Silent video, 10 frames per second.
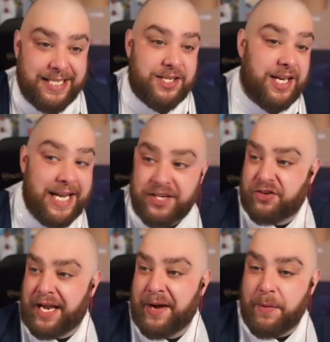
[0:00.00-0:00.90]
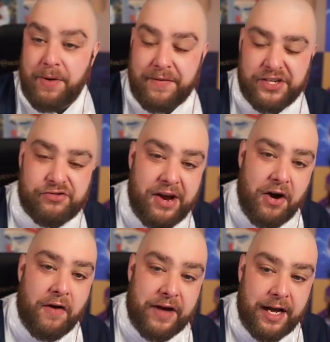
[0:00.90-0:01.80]
So literally, we're moving straight
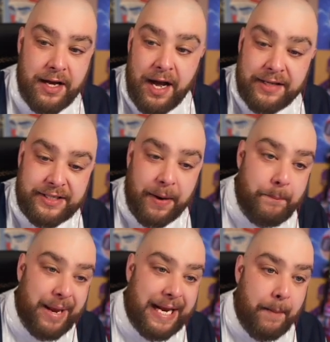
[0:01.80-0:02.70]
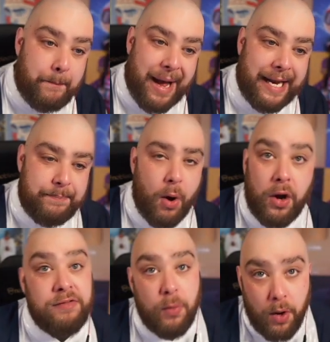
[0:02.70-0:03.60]
over to the big bad boy
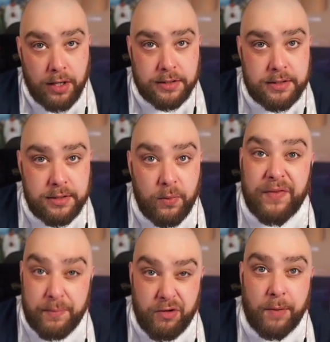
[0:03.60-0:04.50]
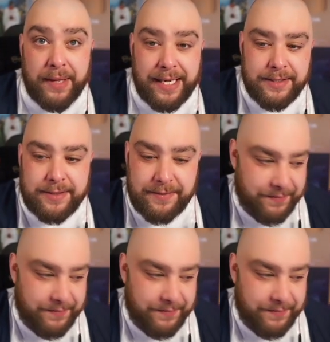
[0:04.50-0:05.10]
rewards with the pro players.